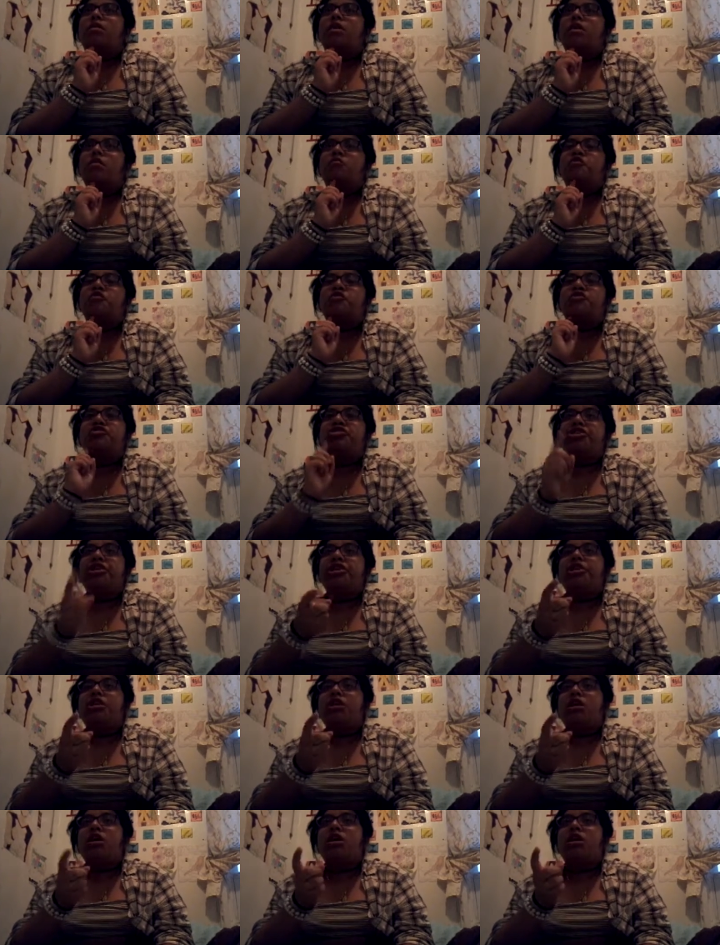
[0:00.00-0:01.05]
Um,
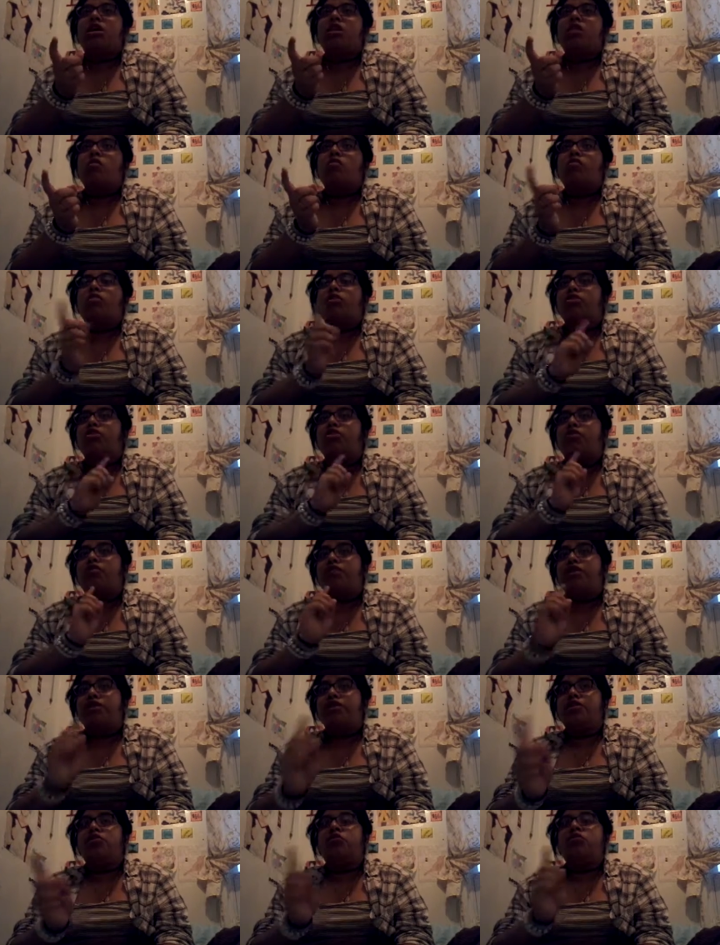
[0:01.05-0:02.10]
Kushina was the
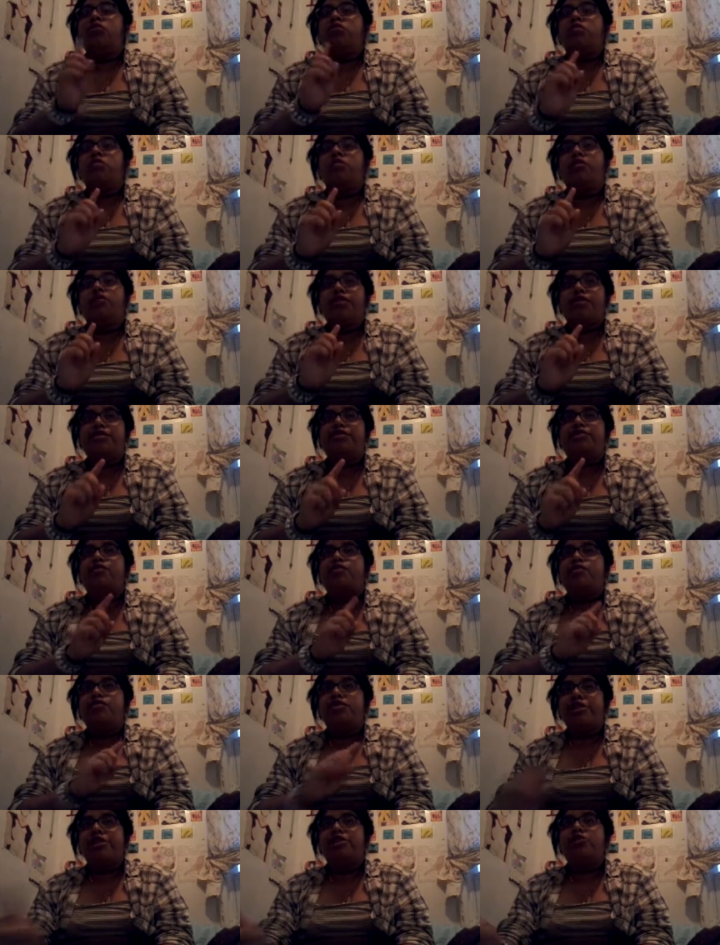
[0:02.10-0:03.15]
original
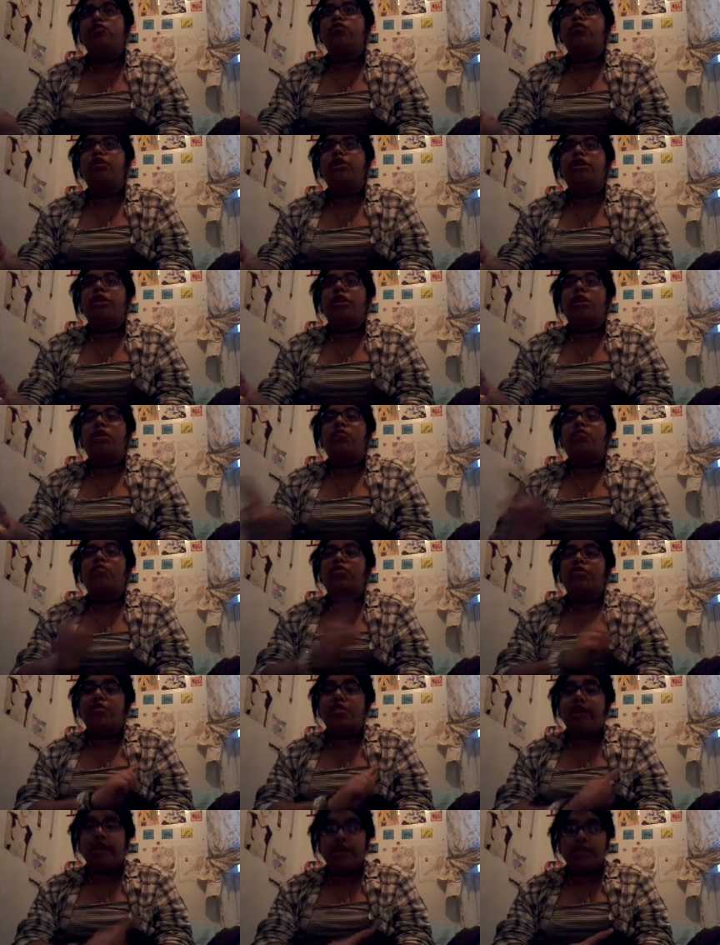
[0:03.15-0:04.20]
original Jinchuriki for
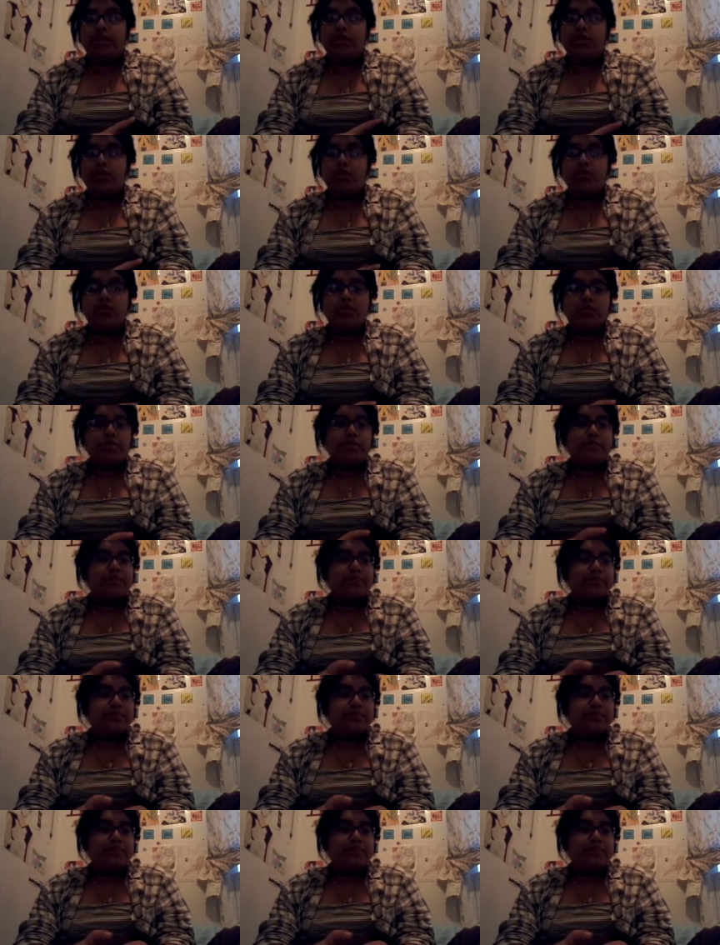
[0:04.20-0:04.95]
the Nine Tails.